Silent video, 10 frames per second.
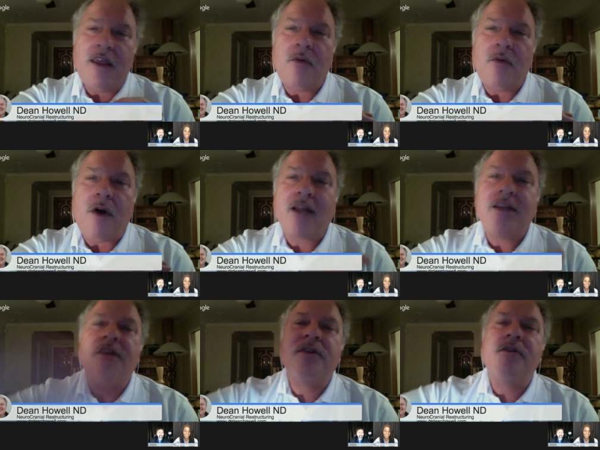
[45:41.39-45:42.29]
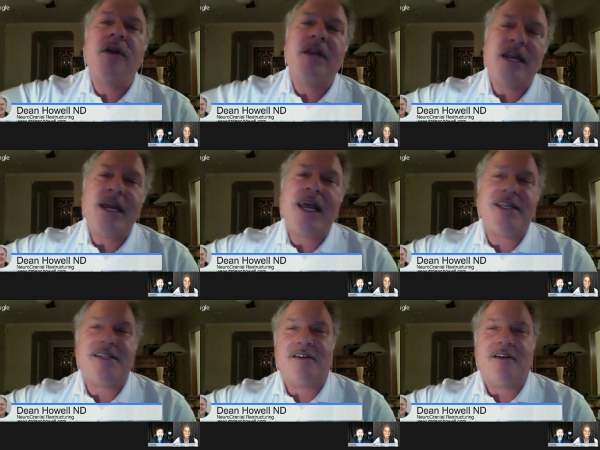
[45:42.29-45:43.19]
and walked into a
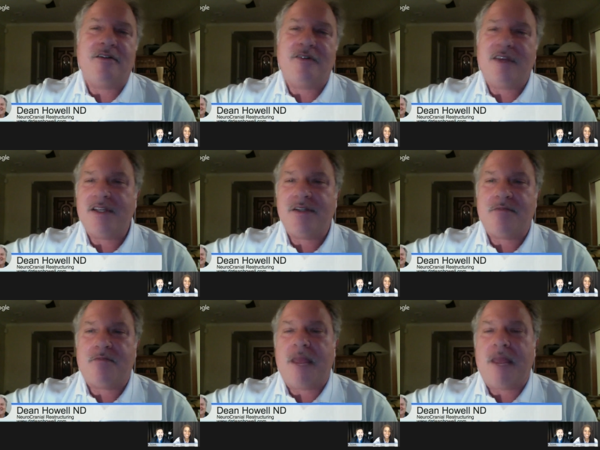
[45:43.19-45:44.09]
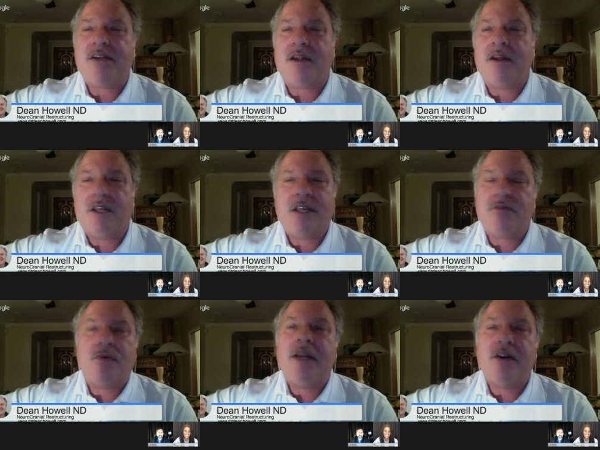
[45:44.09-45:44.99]
nest of his patient, uh,
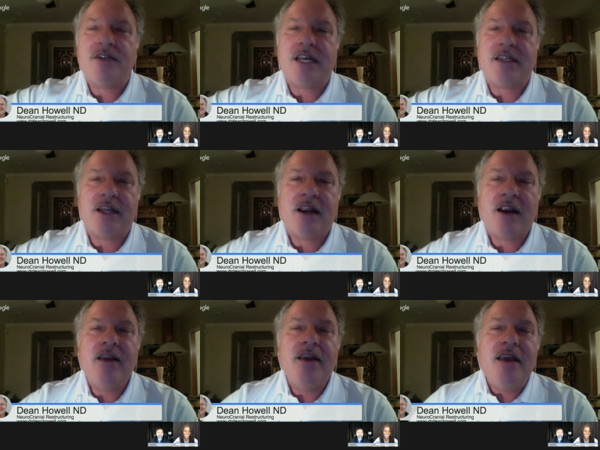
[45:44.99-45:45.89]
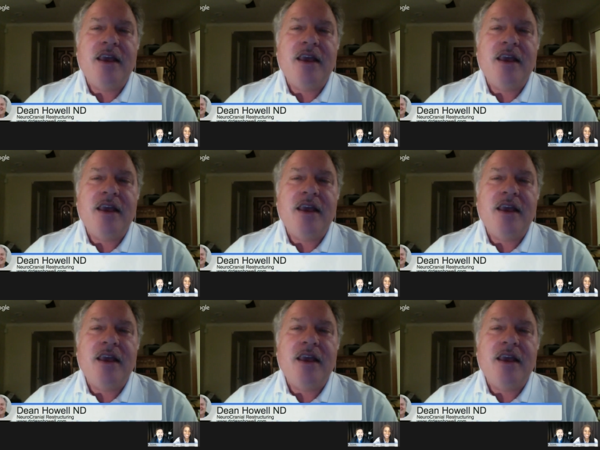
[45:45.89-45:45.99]
his readers out there,